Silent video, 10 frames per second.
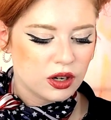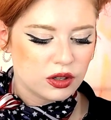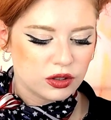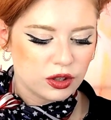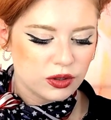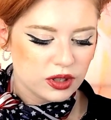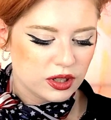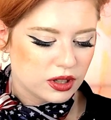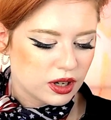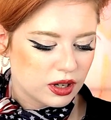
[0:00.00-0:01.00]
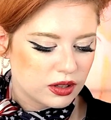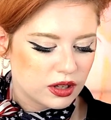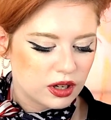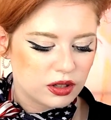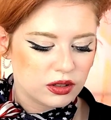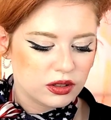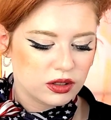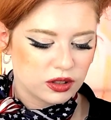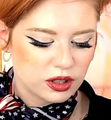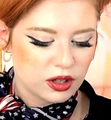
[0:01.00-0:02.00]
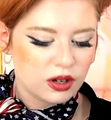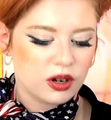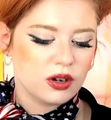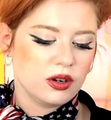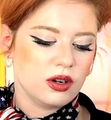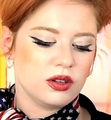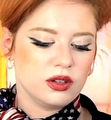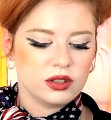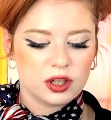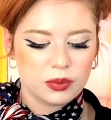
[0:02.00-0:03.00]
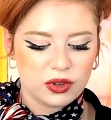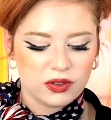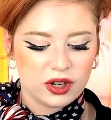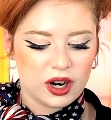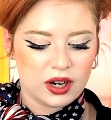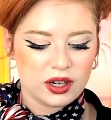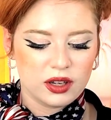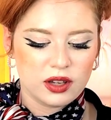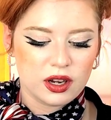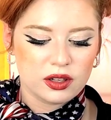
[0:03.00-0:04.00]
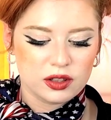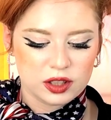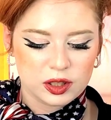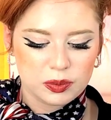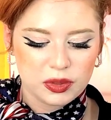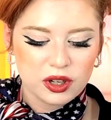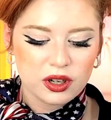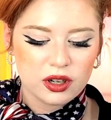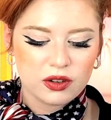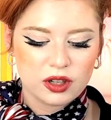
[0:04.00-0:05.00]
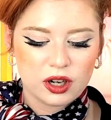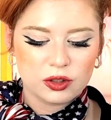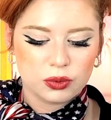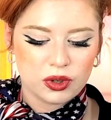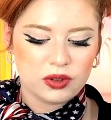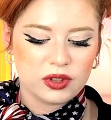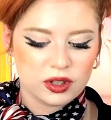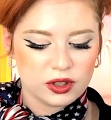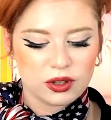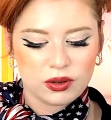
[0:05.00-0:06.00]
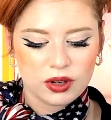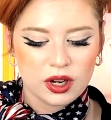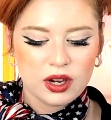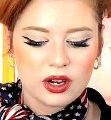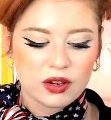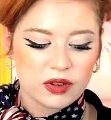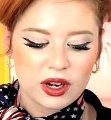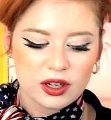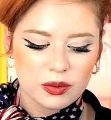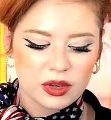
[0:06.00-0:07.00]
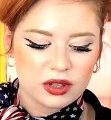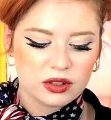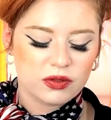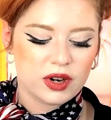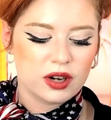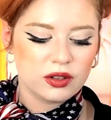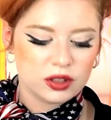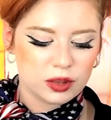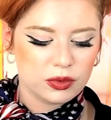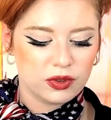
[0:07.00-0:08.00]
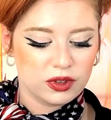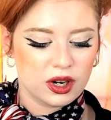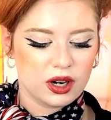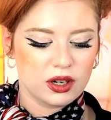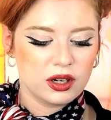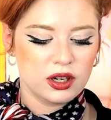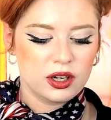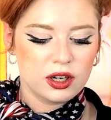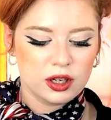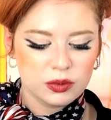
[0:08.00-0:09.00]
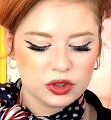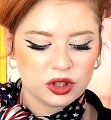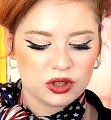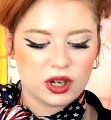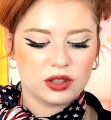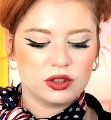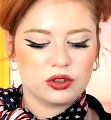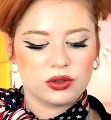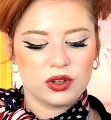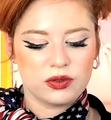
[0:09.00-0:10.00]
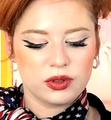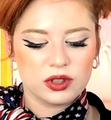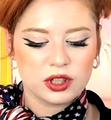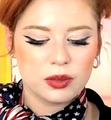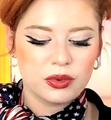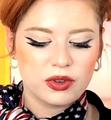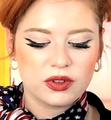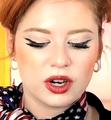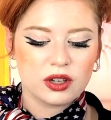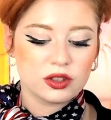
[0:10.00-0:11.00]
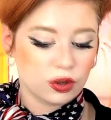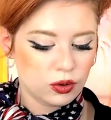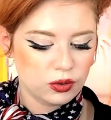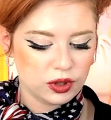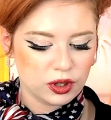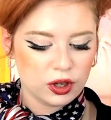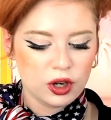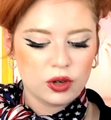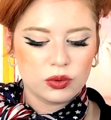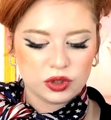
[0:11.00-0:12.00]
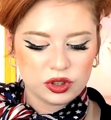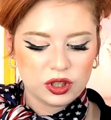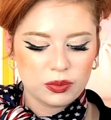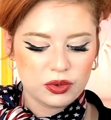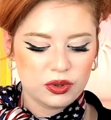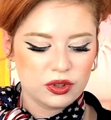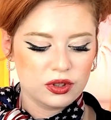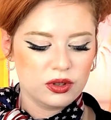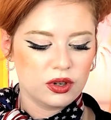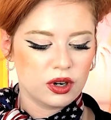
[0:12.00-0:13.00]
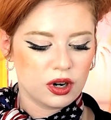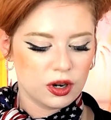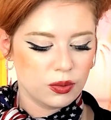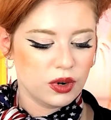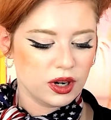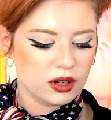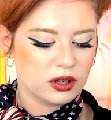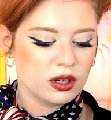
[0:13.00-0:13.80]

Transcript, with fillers: know ye not that ye are the temple of God, and that the Spirit of God dwelleth in you. If any man defile the temple of God, him shall God destroy, for the temple of God is holy, which temple ye are what?